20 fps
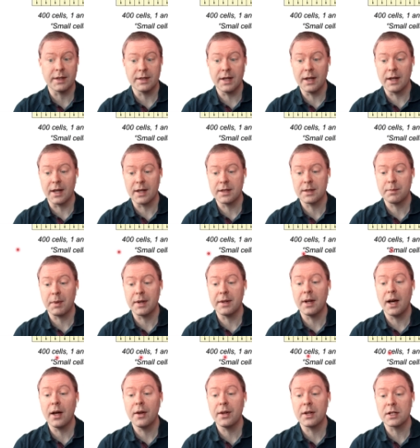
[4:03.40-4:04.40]
antennas, but
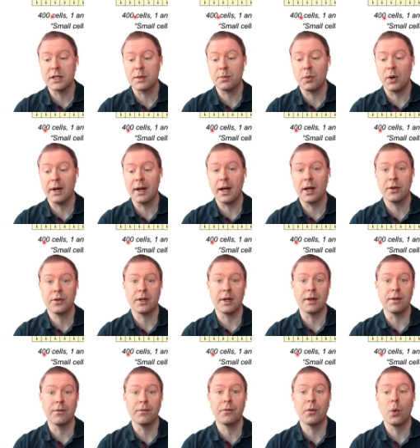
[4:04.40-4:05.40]
now they are spread out
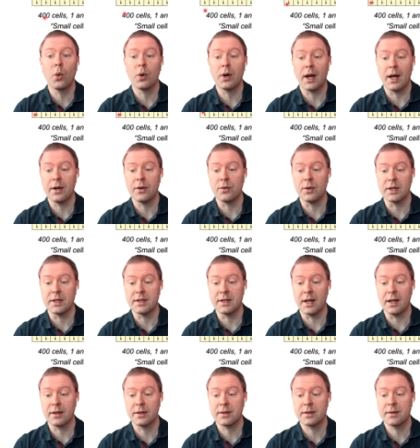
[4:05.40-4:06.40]
in 400
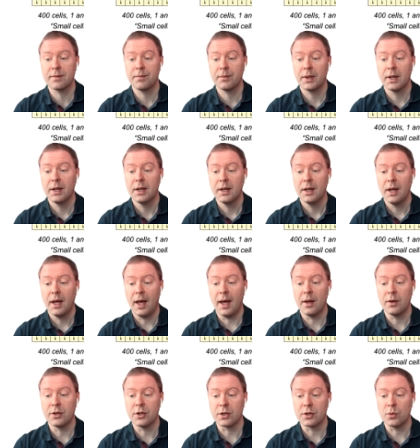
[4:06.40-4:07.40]
cells
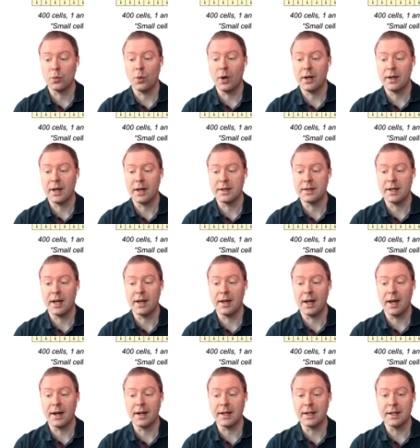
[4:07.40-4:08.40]
and just one
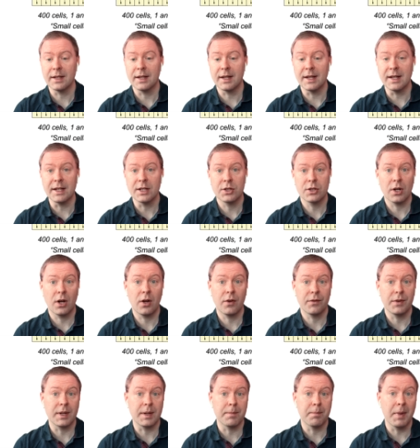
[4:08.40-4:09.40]
antenna in each
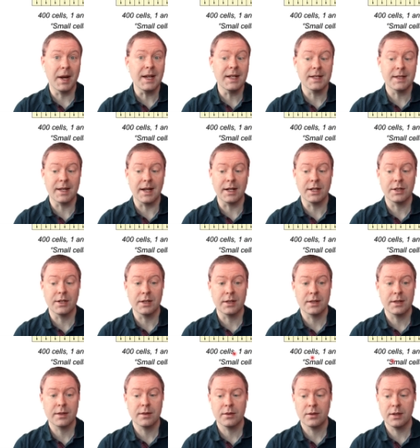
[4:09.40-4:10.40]
of the base
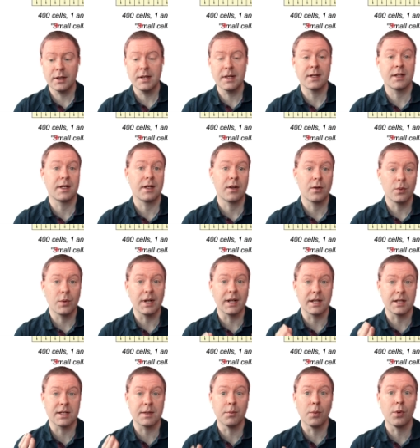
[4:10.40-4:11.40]
stations. So this is a
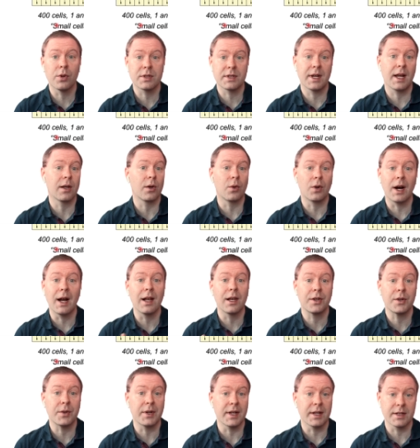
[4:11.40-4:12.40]
really small cell or
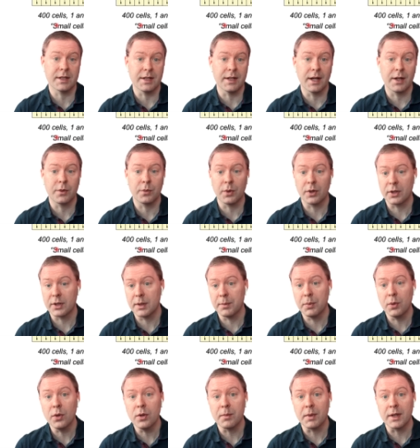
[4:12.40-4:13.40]
ultra-dense network
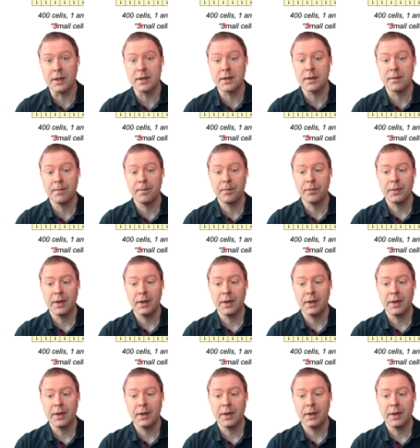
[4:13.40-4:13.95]
deployment.